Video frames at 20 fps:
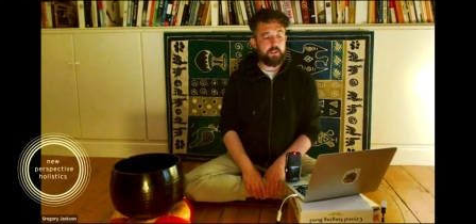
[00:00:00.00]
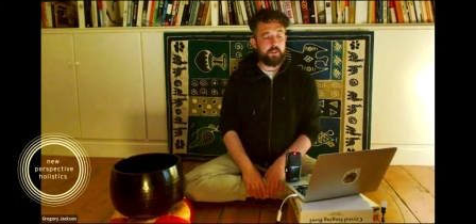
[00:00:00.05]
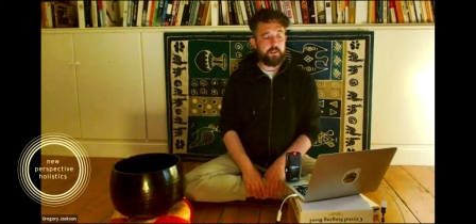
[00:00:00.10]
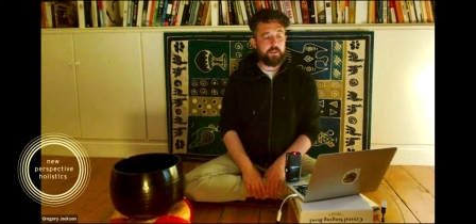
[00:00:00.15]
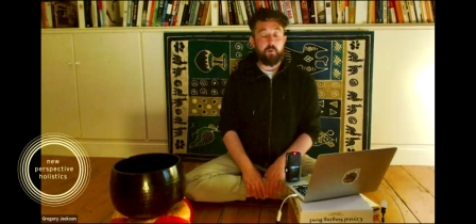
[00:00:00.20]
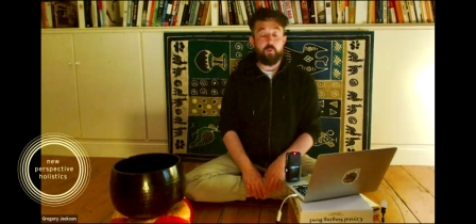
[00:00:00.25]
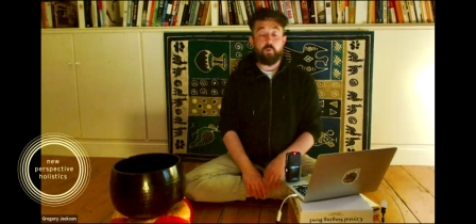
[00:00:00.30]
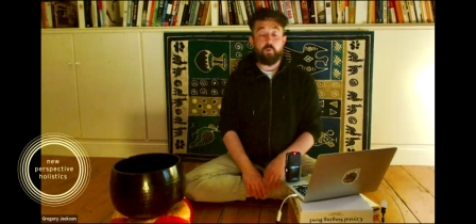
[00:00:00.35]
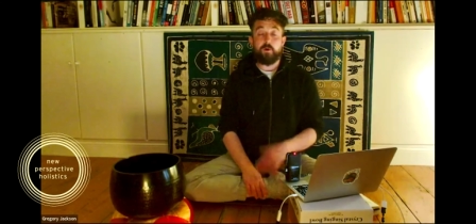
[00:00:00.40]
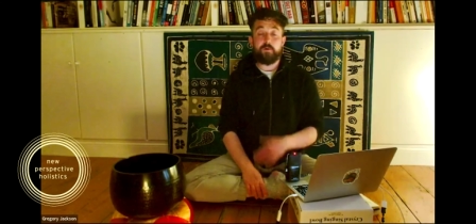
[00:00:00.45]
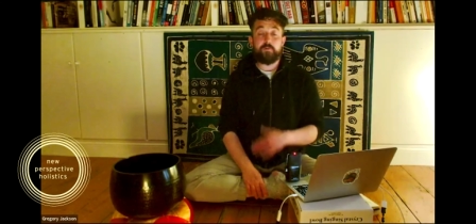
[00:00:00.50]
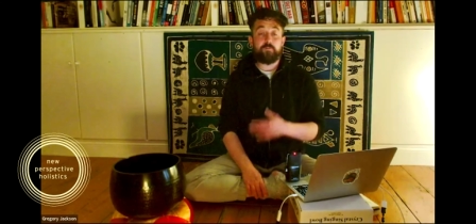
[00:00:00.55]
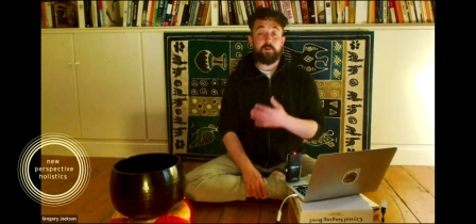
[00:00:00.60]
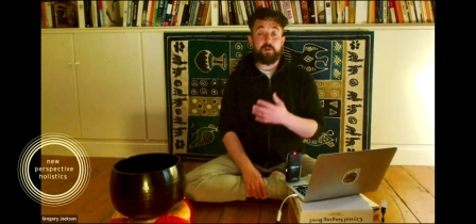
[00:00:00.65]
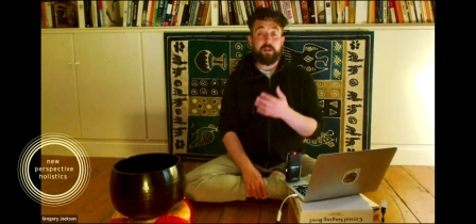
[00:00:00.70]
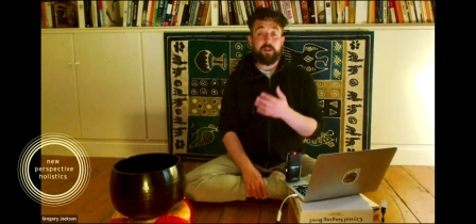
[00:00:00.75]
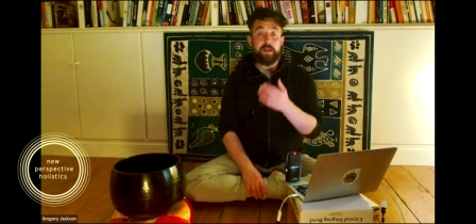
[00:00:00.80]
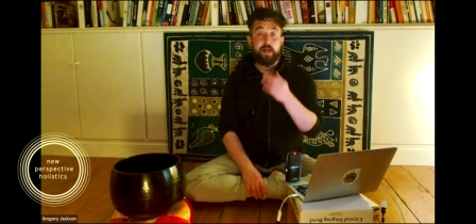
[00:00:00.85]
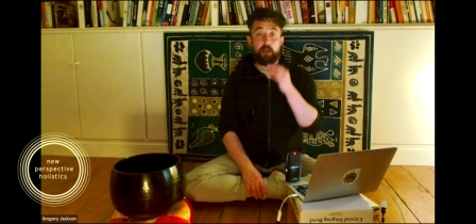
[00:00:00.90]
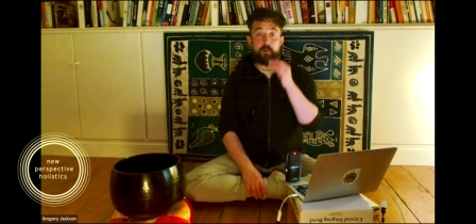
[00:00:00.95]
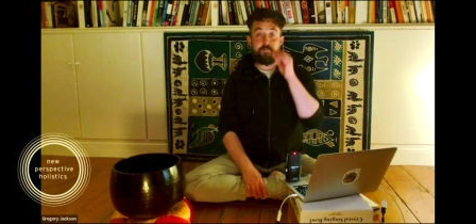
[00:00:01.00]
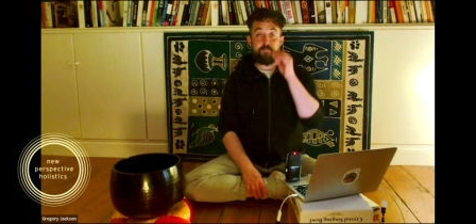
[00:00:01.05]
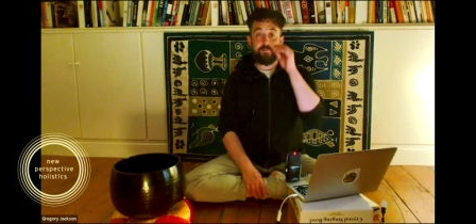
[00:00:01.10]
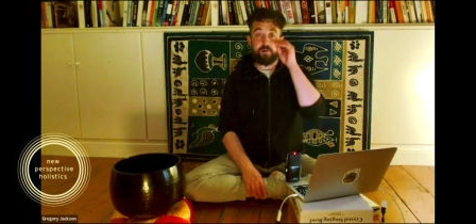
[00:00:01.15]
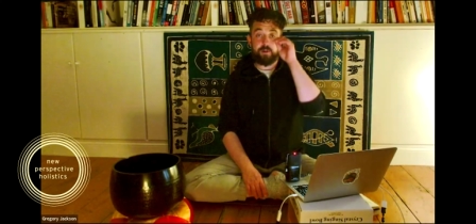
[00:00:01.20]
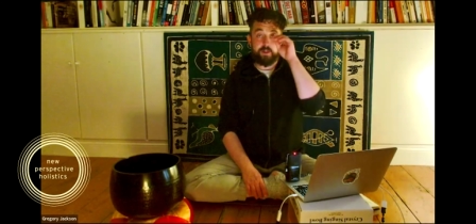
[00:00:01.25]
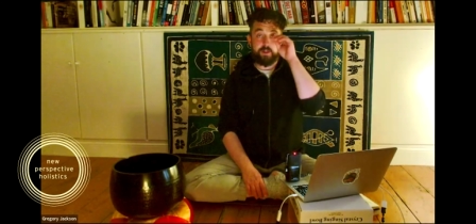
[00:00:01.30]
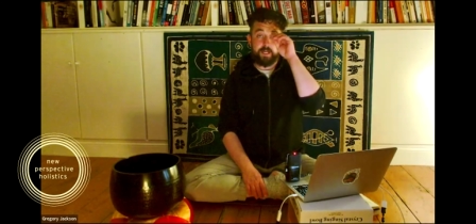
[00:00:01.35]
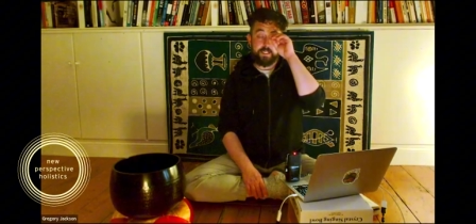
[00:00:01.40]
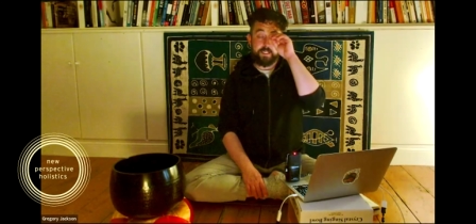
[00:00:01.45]
Now, one really helpful
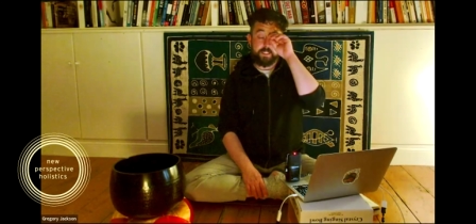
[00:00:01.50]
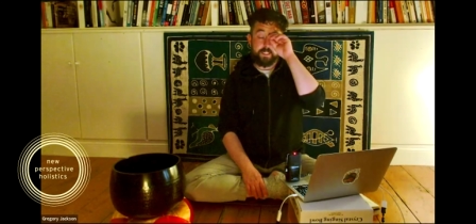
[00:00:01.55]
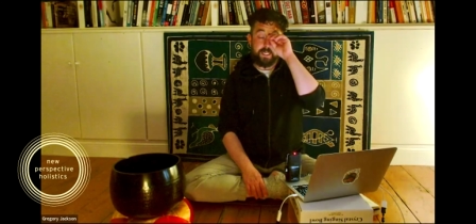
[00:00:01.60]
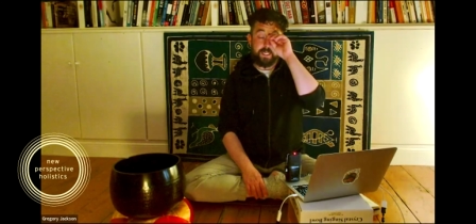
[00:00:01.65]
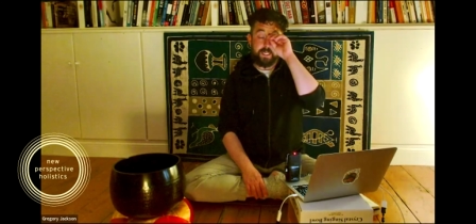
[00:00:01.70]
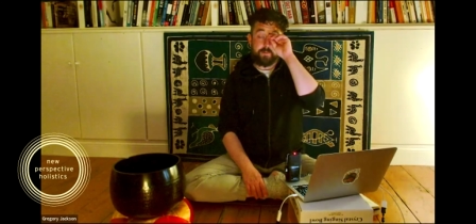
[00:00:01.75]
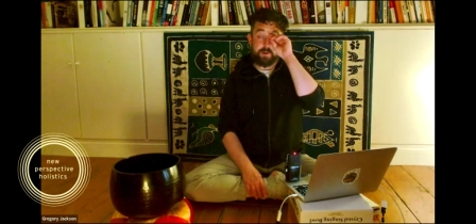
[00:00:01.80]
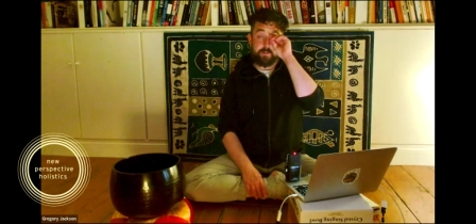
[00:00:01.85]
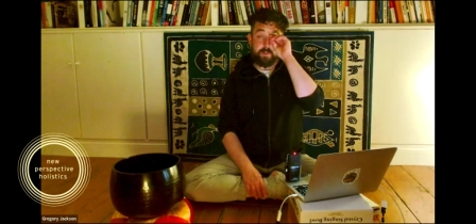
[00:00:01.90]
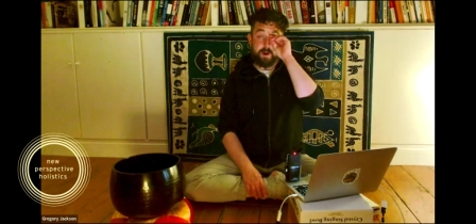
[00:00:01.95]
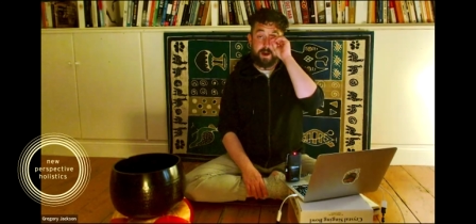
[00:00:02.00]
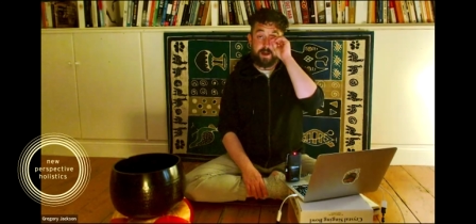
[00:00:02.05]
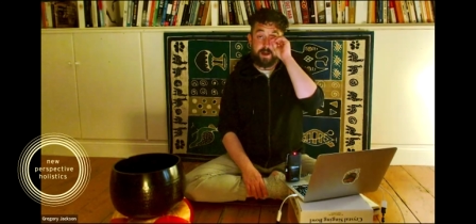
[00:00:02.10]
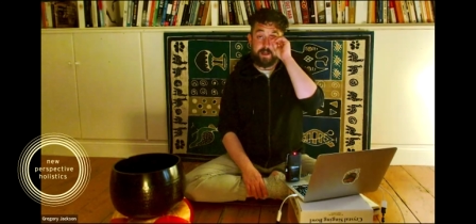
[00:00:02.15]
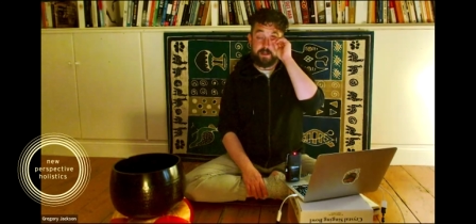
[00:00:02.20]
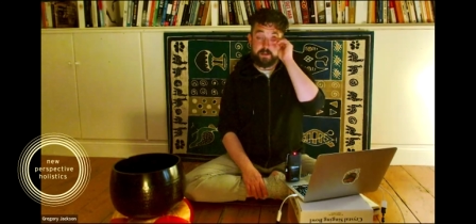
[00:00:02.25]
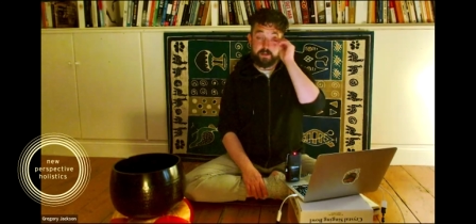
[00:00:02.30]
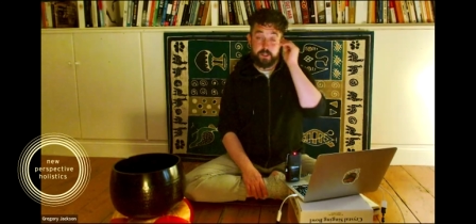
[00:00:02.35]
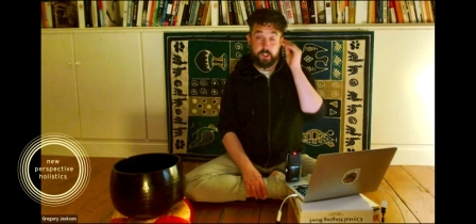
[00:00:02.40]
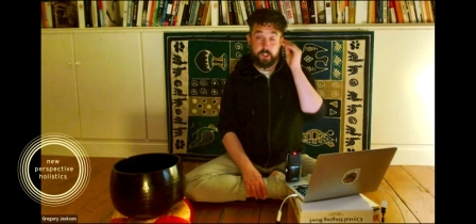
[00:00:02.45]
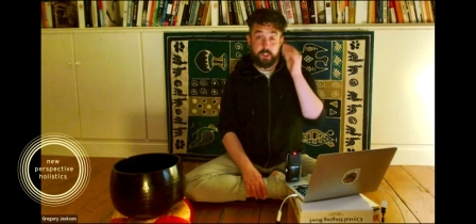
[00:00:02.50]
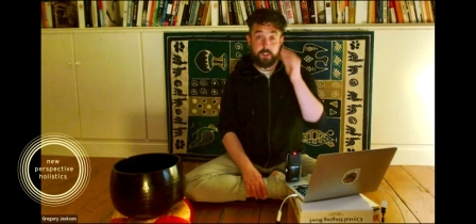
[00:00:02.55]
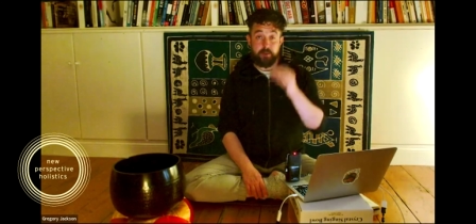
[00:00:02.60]
thing to keep in mind